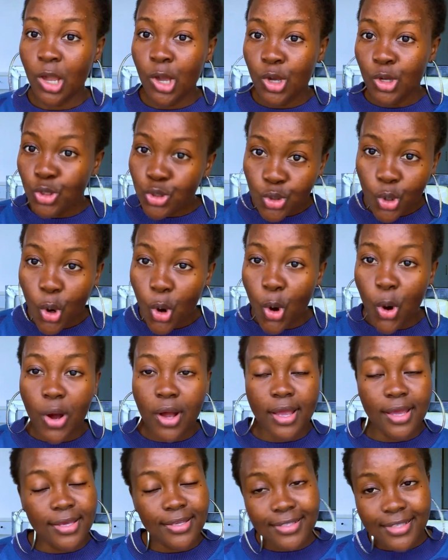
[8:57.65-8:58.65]
So
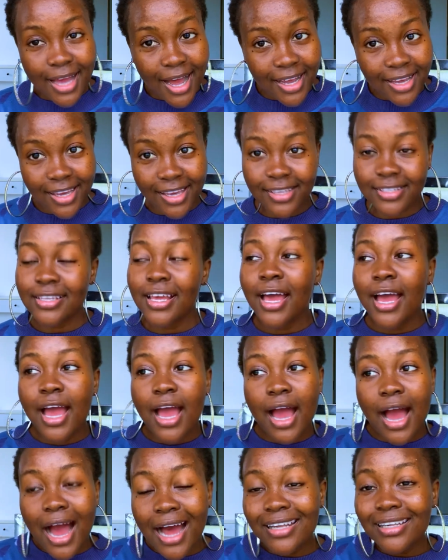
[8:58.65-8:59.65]
in that case,
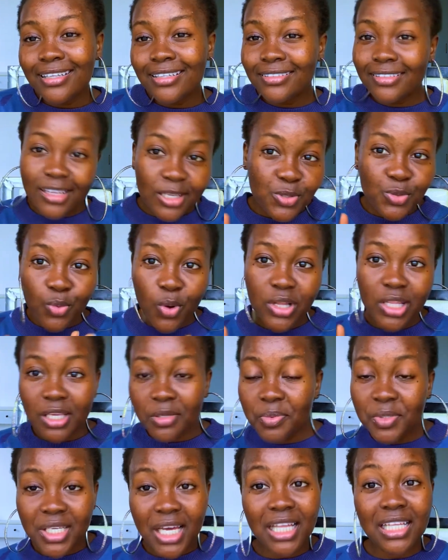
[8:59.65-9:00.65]
and this one
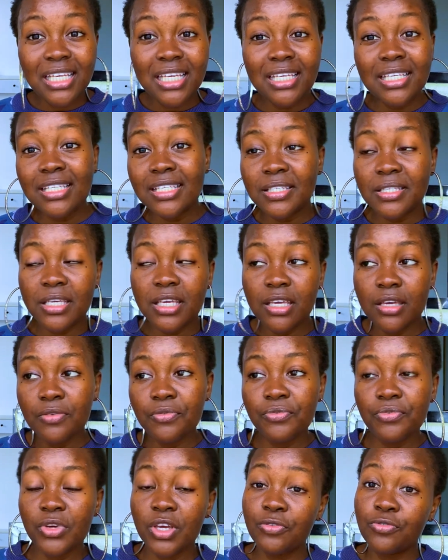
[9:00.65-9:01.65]
especially is
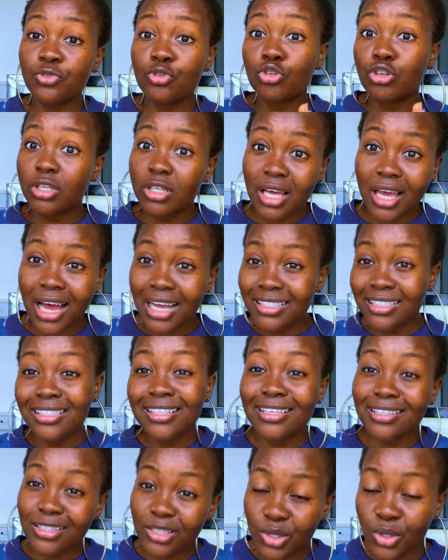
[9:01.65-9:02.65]
if you're actually
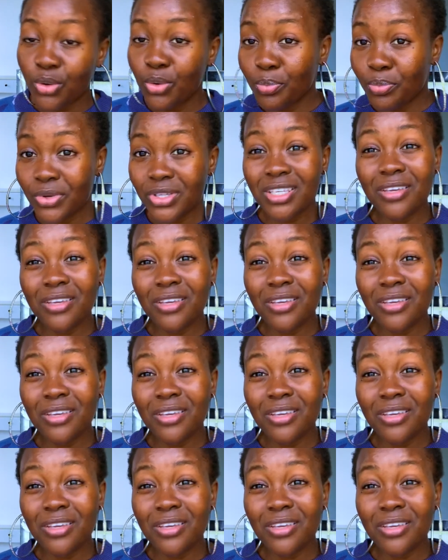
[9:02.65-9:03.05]
a single person.